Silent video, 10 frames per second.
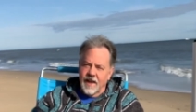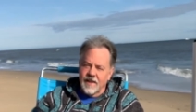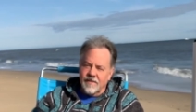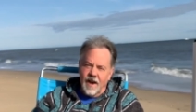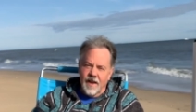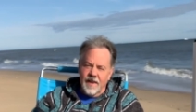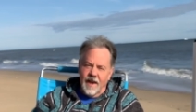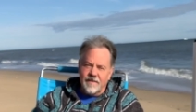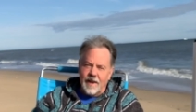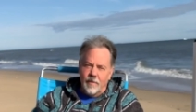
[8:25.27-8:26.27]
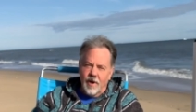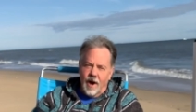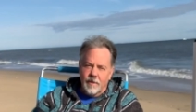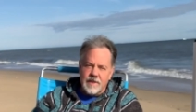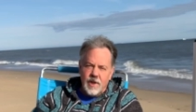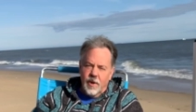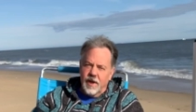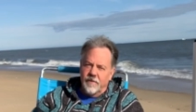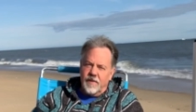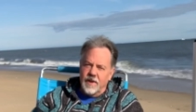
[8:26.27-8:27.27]
and saw the SWR was low
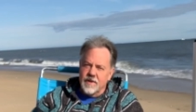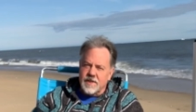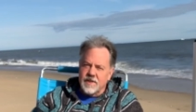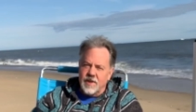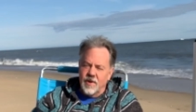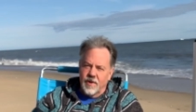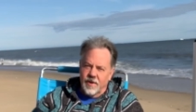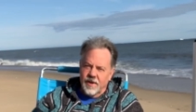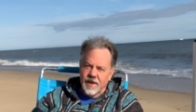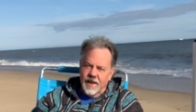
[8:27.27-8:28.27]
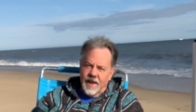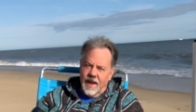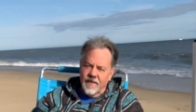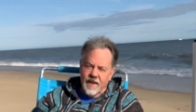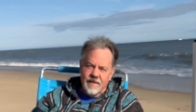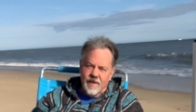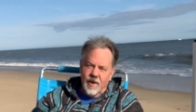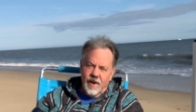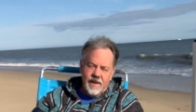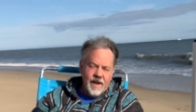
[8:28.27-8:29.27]
enough to use the tuner and then
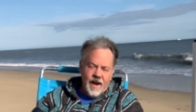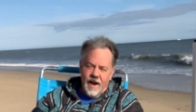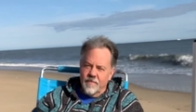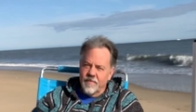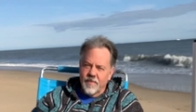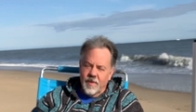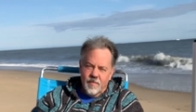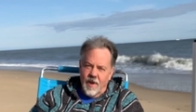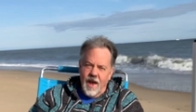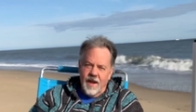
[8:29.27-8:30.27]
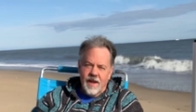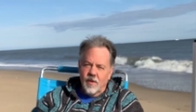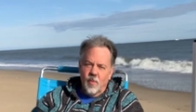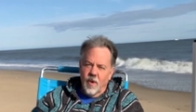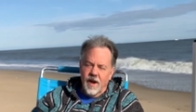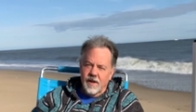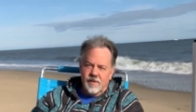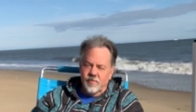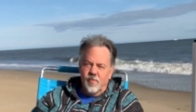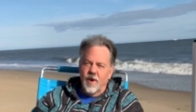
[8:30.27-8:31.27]
do it, um, man, what a
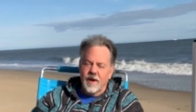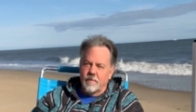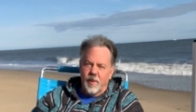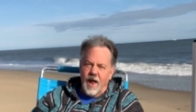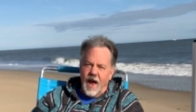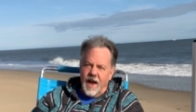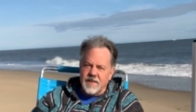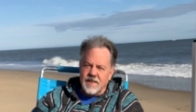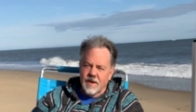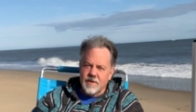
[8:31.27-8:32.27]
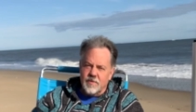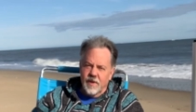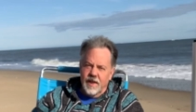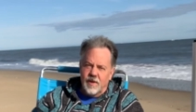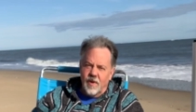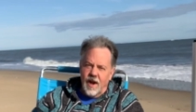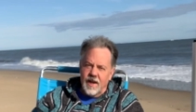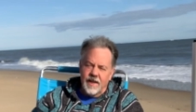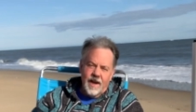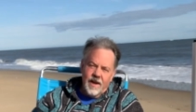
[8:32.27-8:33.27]
what a blast! That was really
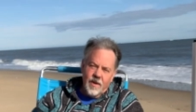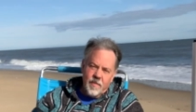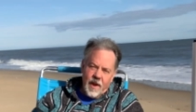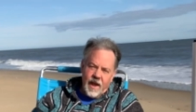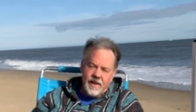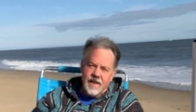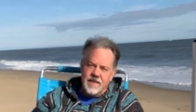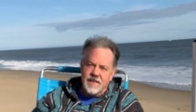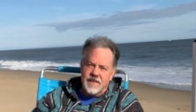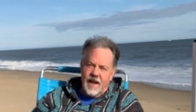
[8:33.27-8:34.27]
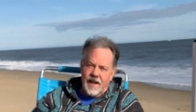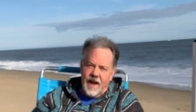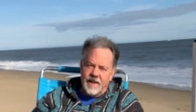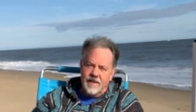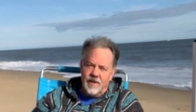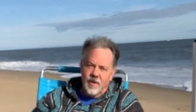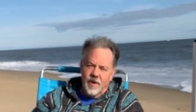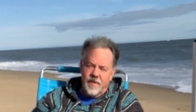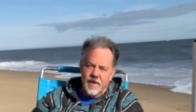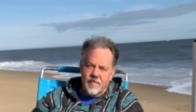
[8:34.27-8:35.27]
great. You know, I know the band conditions had a lot to do
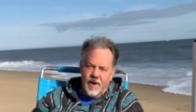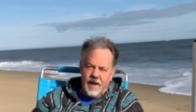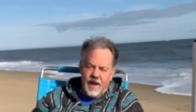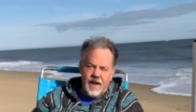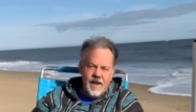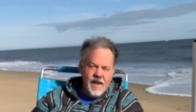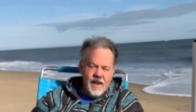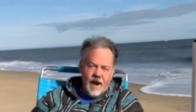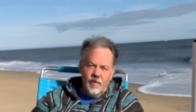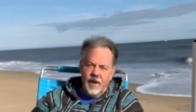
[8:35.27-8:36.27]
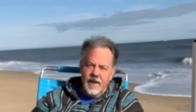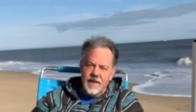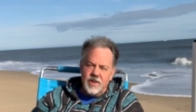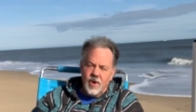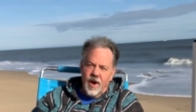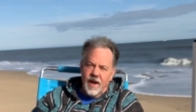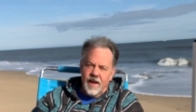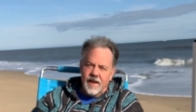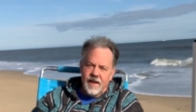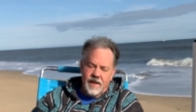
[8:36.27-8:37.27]
with it, but uh, I really enjoyed
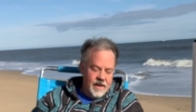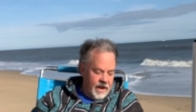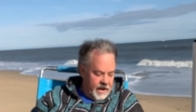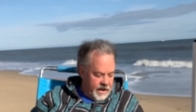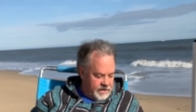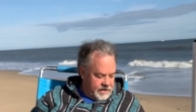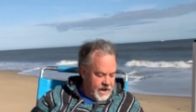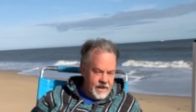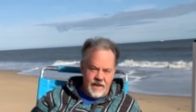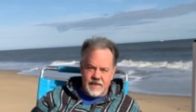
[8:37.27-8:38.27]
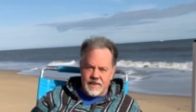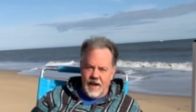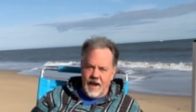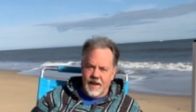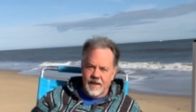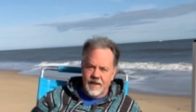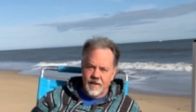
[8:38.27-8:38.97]
it. And like I said, this uh,